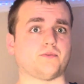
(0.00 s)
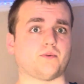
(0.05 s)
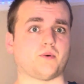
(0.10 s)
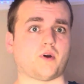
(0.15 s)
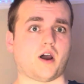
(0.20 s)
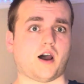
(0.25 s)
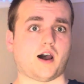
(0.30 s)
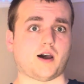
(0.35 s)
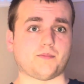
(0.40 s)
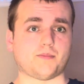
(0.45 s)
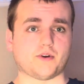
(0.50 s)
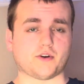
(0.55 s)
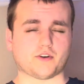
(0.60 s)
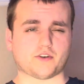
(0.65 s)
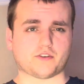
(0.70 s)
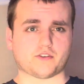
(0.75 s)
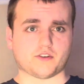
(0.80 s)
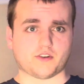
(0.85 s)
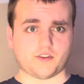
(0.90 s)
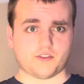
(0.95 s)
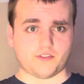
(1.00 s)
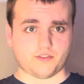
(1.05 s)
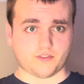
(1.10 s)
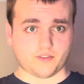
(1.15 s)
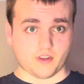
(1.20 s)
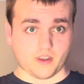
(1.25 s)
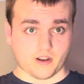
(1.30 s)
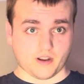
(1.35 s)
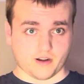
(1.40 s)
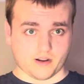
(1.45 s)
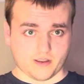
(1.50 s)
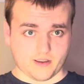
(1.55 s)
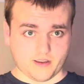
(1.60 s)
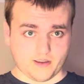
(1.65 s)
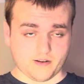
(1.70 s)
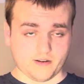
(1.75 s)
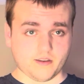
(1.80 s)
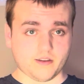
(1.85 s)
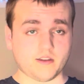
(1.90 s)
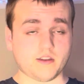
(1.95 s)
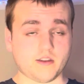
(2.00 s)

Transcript: Robert Christinian.